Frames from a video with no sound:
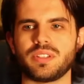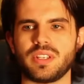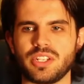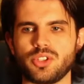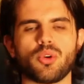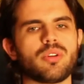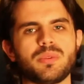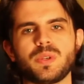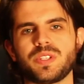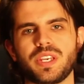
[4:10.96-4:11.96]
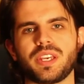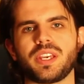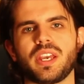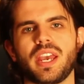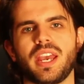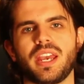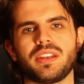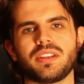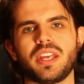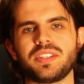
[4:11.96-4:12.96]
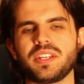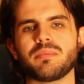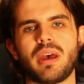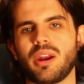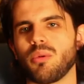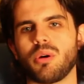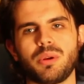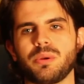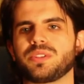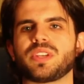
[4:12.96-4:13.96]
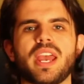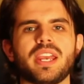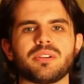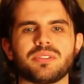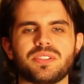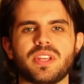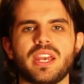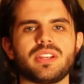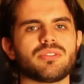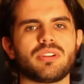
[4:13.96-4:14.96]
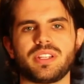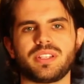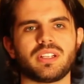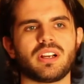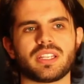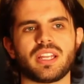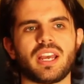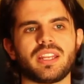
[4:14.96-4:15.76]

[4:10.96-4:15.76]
enjoy music, and it didn't matter what we were saying on stage or anything like that.